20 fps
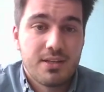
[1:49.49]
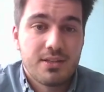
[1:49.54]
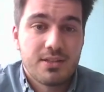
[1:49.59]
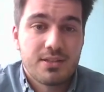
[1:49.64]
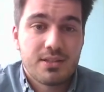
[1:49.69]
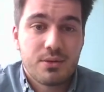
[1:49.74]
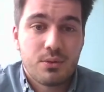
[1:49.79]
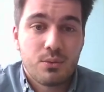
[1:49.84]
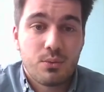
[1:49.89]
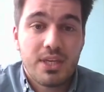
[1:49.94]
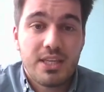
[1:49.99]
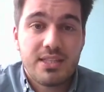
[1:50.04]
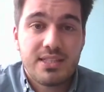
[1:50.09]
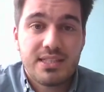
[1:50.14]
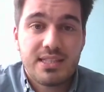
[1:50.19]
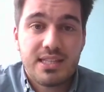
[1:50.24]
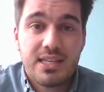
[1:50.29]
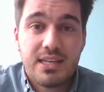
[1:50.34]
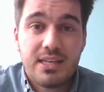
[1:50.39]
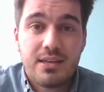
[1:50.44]
So we
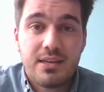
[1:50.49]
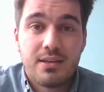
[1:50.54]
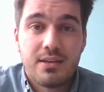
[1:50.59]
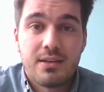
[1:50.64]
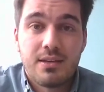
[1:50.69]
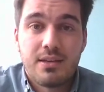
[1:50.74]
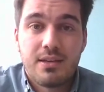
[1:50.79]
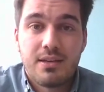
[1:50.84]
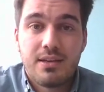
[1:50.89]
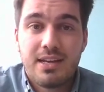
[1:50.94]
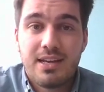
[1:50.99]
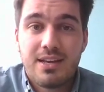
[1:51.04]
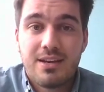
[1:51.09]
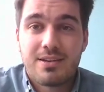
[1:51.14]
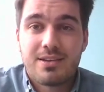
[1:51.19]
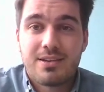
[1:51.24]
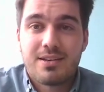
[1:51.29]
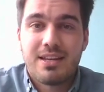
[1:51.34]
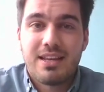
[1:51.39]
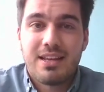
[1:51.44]
see
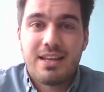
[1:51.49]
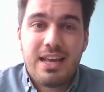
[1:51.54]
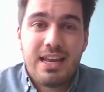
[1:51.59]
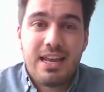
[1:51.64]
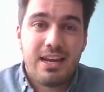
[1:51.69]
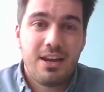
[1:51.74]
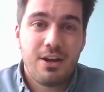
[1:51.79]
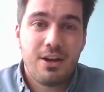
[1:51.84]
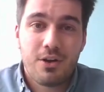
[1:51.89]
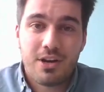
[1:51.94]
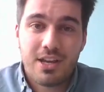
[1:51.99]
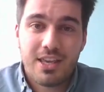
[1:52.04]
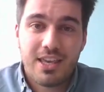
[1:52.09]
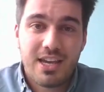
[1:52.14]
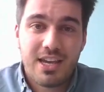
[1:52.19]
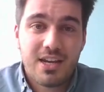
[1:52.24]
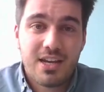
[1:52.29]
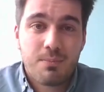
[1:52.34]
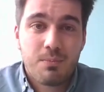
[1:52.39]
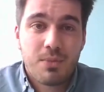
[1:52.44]
not any longer
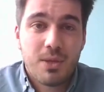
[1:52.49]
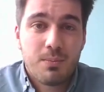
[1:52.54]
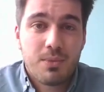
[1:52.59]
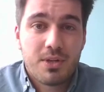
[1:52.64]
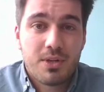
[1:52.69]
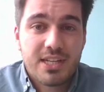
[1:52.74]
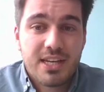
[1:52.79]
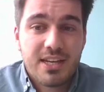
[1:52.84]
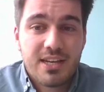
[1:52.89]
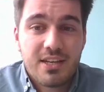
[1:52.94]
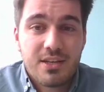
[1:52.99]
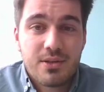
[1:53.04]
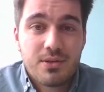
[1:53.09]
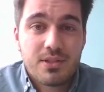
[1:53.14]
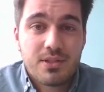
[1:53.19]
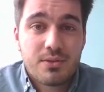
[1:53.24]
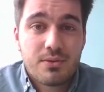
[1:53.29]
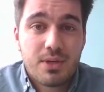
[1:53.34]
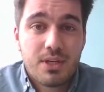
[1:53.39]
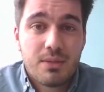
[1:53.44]
younger people taking to
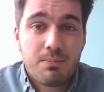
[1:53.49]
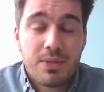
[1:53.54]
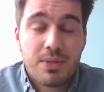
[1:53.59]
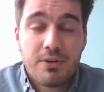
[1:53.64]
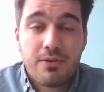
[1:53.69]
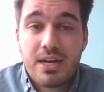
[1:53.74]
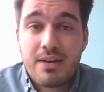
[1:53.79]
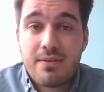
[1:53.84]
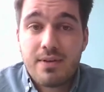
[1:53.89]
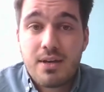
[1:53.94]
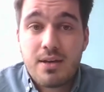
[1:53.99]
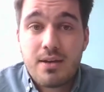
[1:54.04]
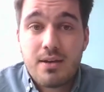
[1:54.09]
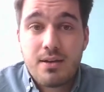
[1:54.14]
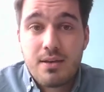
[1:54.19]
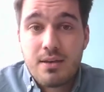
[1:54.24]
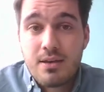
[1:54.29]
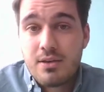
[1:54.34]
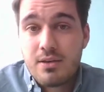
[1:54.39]
the street, but rather